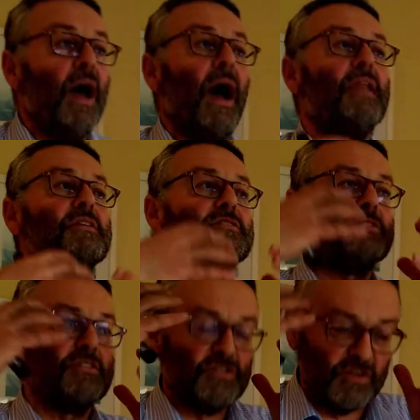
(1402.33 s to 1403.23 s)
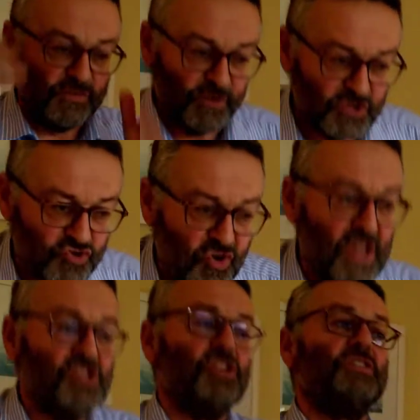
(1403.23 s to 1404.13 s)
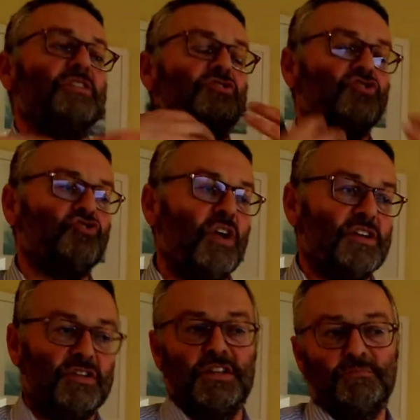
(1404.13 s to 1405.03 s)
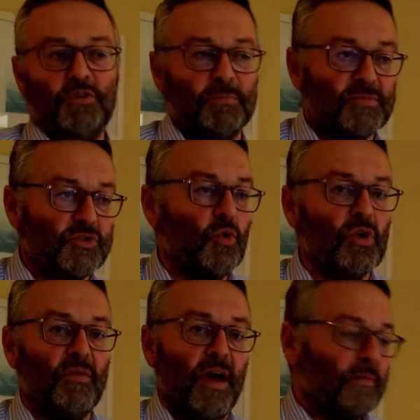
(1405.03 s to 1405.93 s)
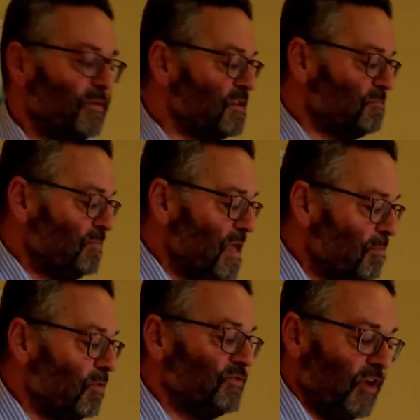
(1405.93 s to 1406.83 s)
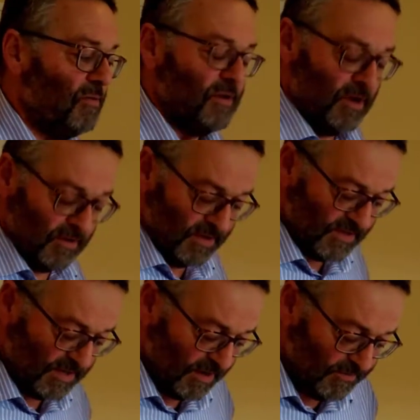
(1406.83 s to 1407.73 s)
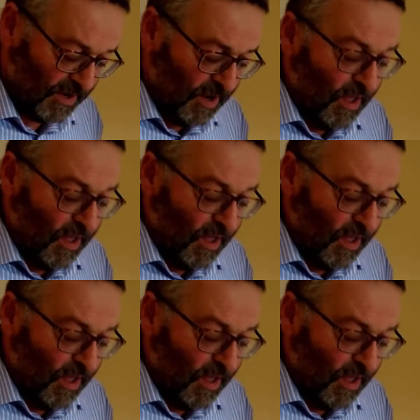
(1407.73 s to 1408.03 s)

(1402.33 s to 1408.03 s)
and there's frustration, there's stress, and there's problems all around, because people don't know this stuff.